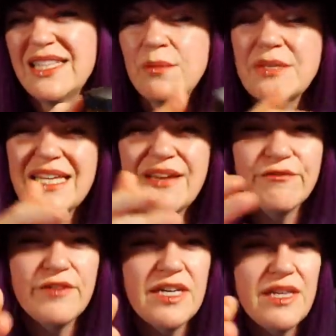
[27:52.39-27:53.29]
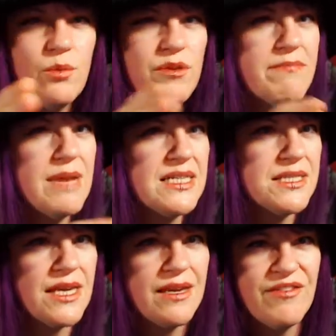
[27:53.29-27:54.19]
It's almost like a vanilla with
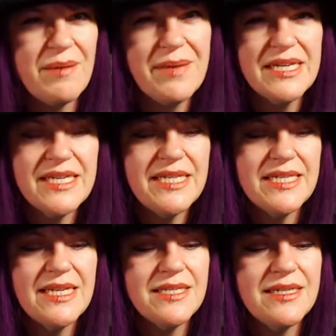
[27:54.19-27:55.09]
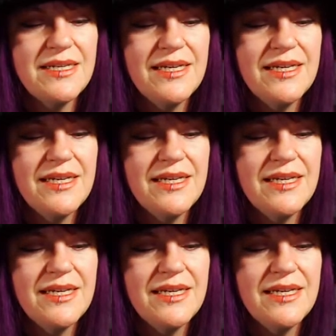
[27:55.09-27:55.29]
musk, if that makes any sense.